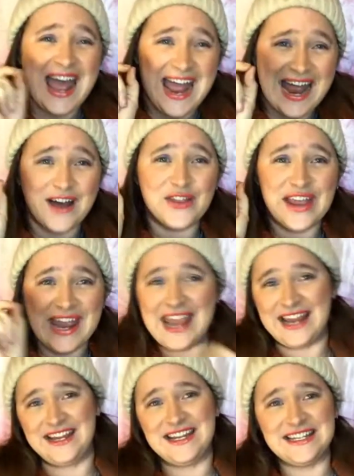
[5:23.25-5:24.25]
How the
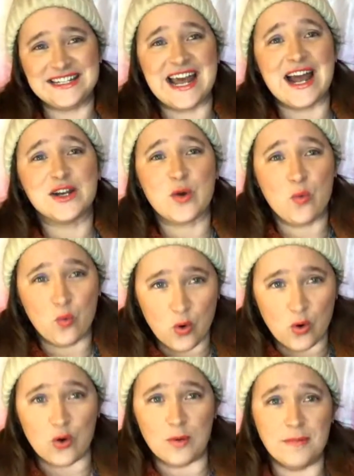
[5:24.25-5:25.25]
heck is that
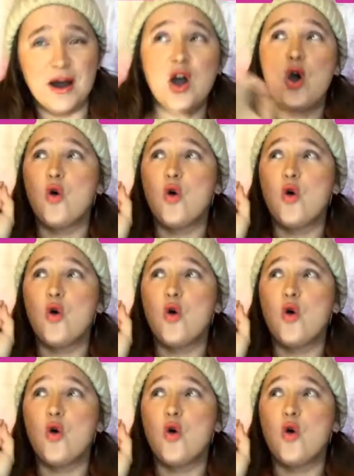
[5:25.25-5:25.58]
warm?